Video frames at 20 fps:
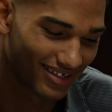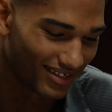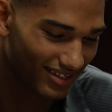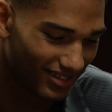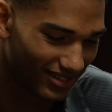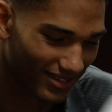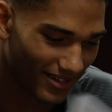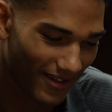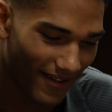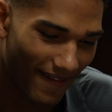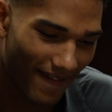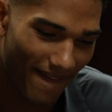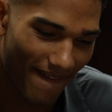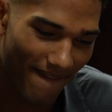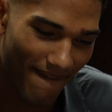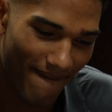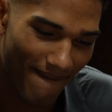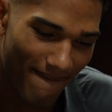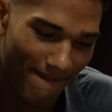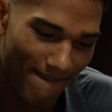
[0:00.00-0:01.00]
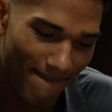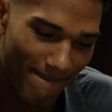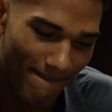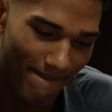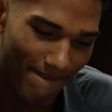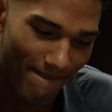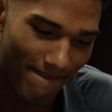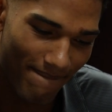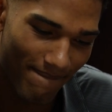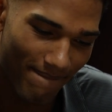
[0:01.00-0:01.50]
happen in the next few
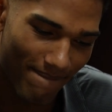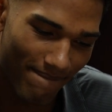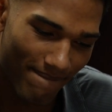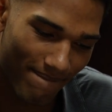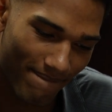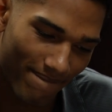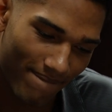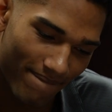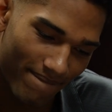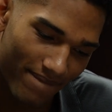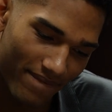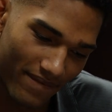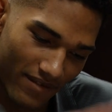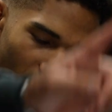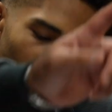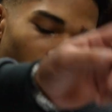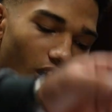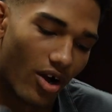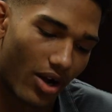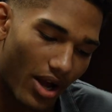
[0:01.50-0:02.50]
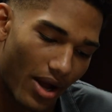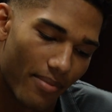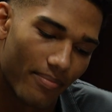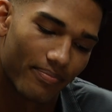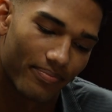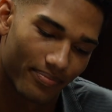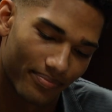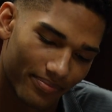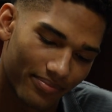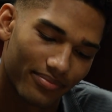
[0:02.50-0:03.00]
years, so exciting.